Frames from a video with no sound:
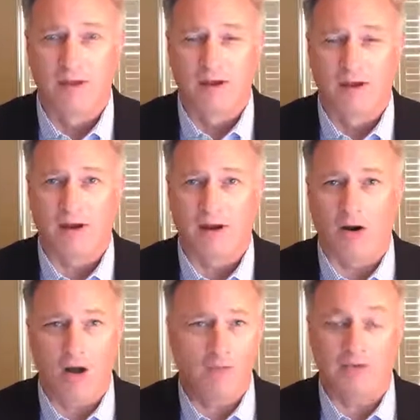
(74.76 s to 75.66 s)

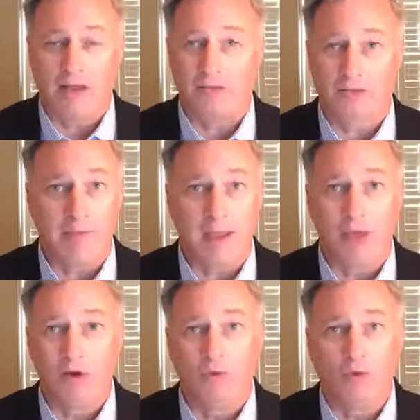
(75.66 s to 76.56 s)
Our office has three main
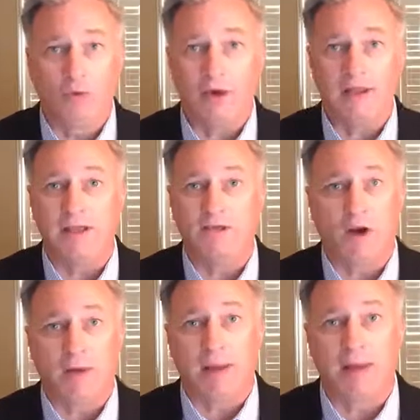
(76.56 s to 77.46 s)
goals. One is
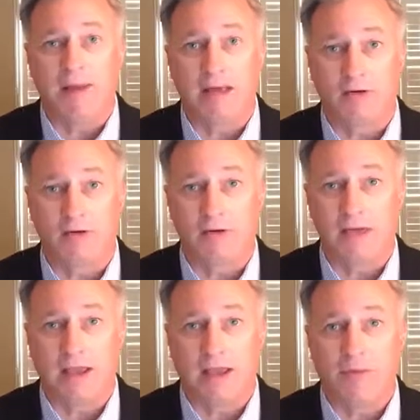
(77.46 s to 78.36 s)
our bilateral
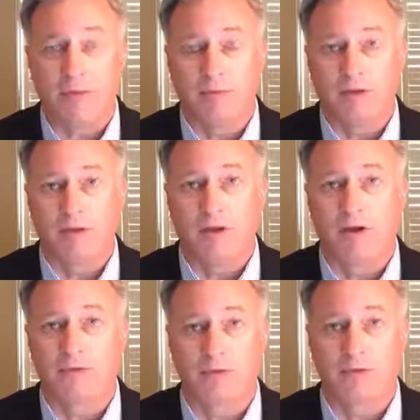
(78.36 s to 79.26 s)
engagement with other
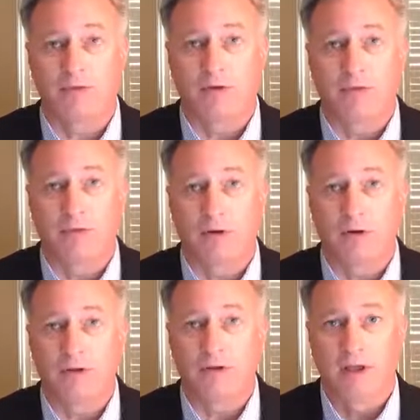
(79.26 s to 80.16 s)
countries around the
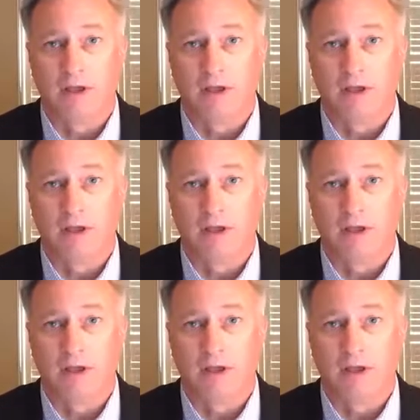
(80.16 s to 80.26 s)
world.